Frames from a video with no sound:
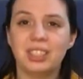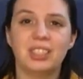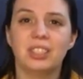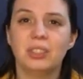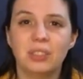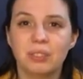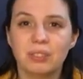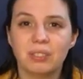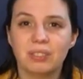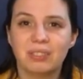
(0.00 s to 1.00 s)
need to
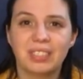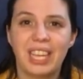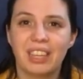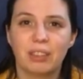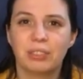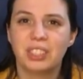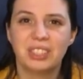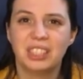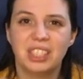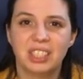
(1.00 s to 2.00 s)
take off two
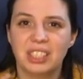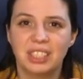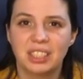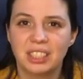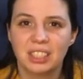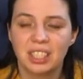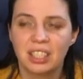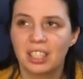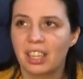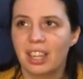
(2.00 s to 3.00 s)
stitches
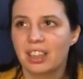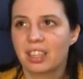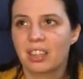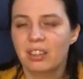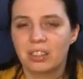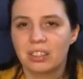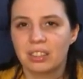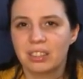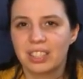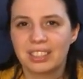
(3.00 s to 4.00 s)
in the color.
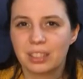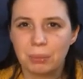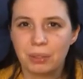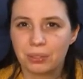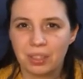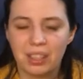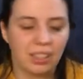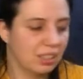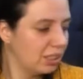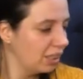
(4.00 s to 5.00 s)
That's gonna be
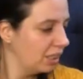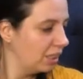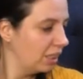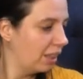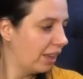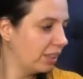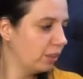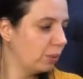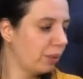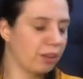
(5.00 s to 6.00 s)
fine. I don't
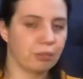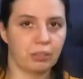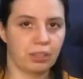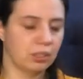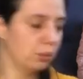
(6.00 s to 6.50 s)
know why I fret so